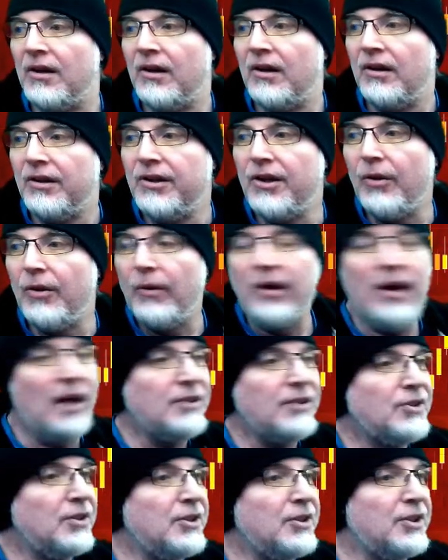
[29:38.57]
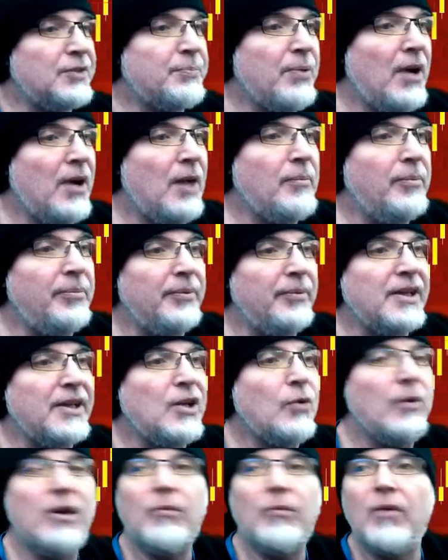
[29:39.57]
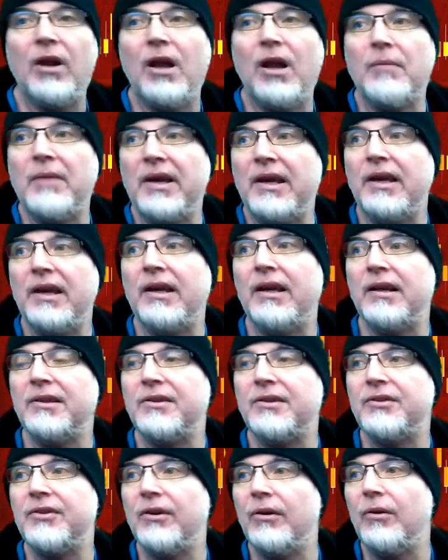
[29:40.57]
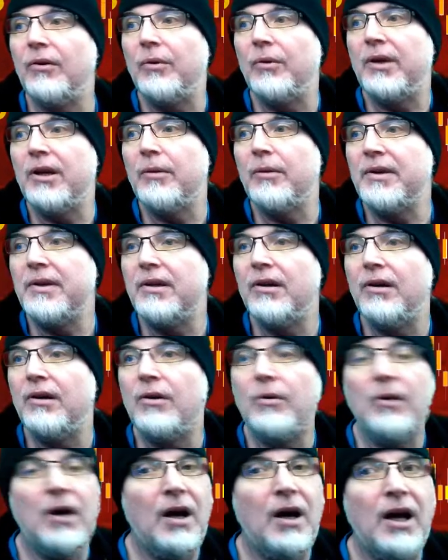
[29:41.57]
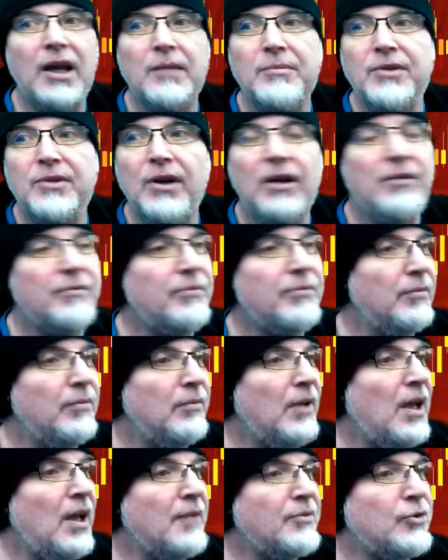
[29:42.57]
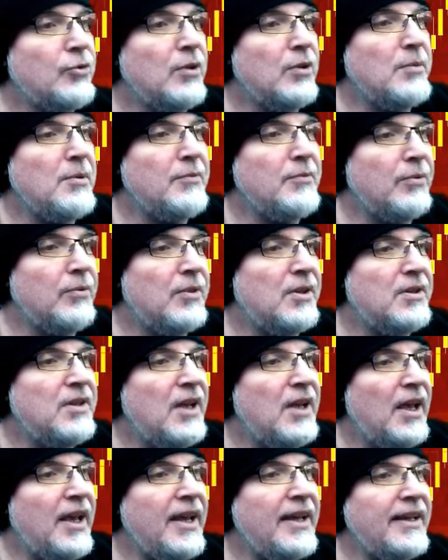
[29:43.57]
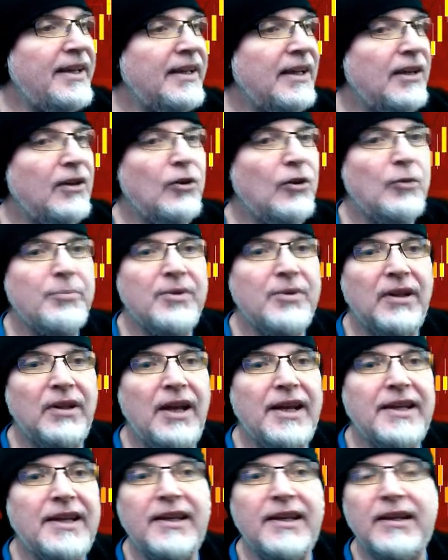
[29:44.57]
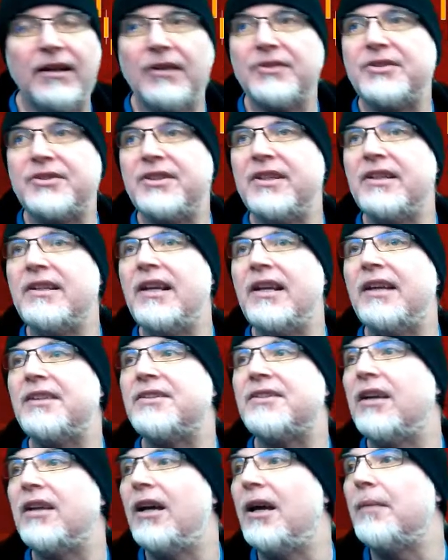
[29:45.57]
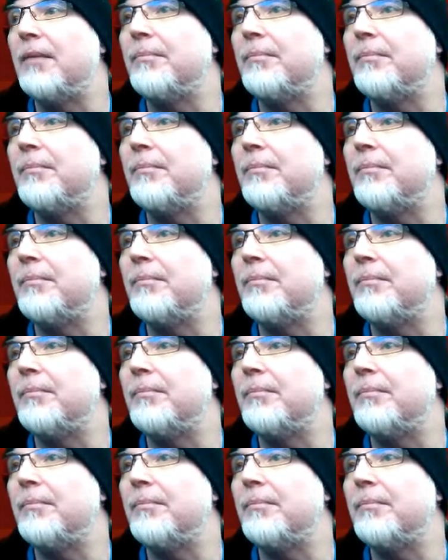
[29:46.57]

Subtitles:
You know what? I should just probably quit while I'm ahead. So here we go. I am done live streaming for the day. I hope you like it. I'll see you next time.